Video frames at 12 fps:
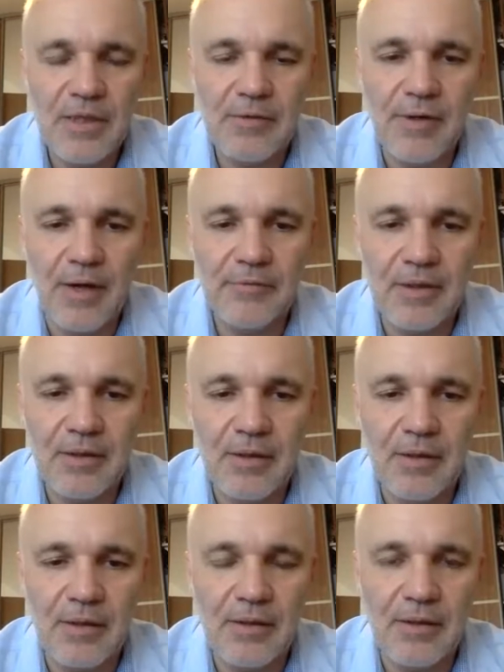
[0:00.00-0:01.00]

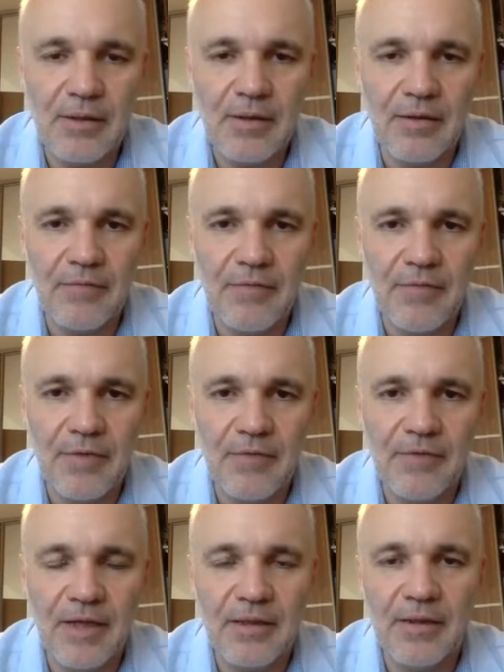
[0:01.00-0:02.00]
CrowdTangle, we were
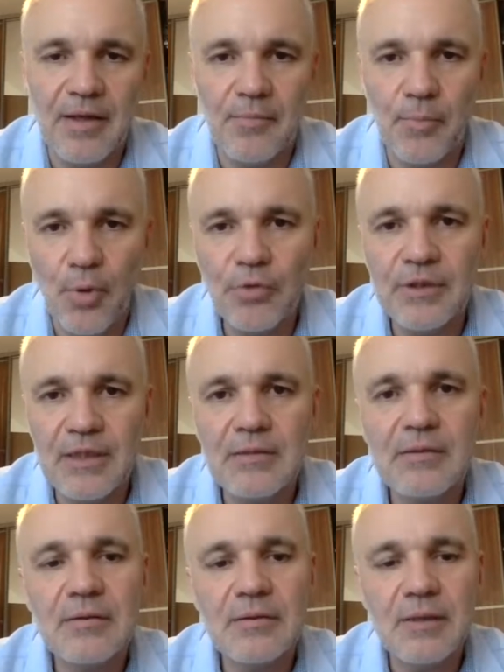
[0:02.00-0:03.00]
finally onboarded.
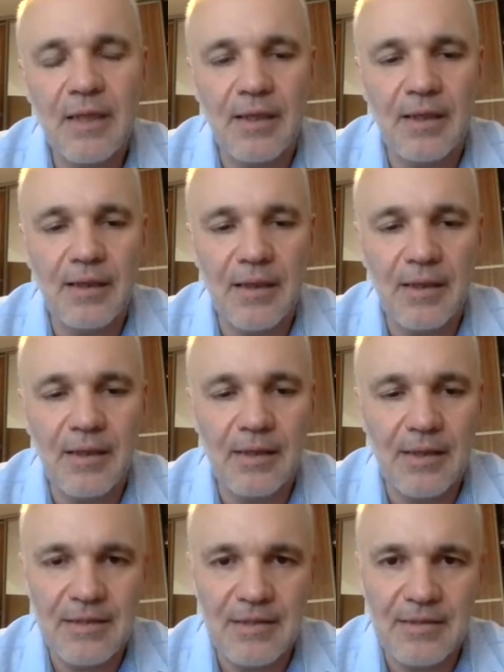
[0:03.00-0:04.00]
And
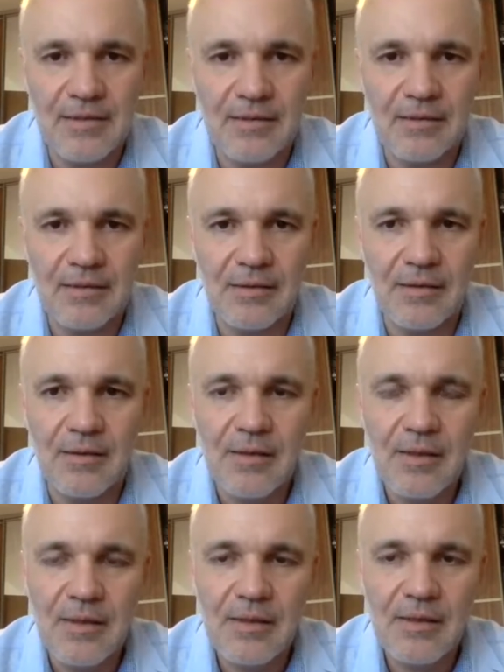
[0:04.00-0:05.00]
as I said,
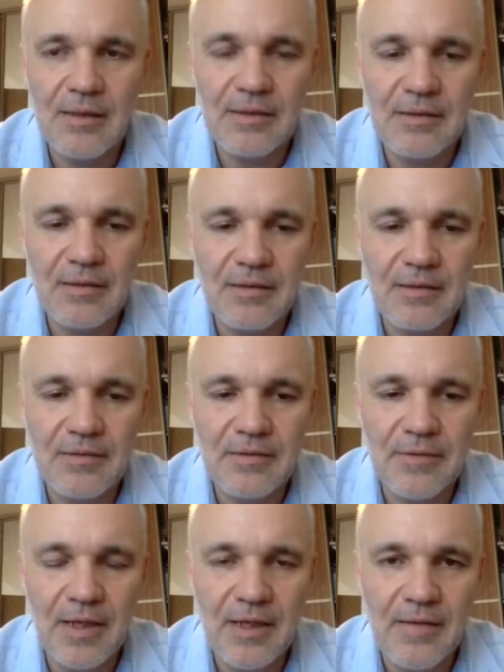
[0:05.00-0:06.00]
it is
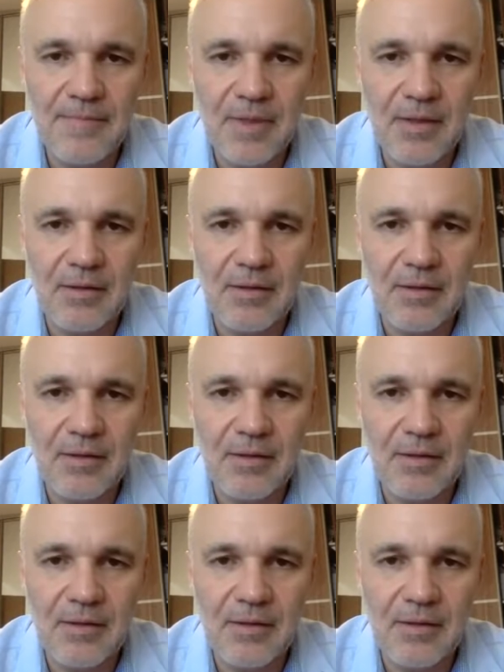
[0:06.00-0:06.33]
really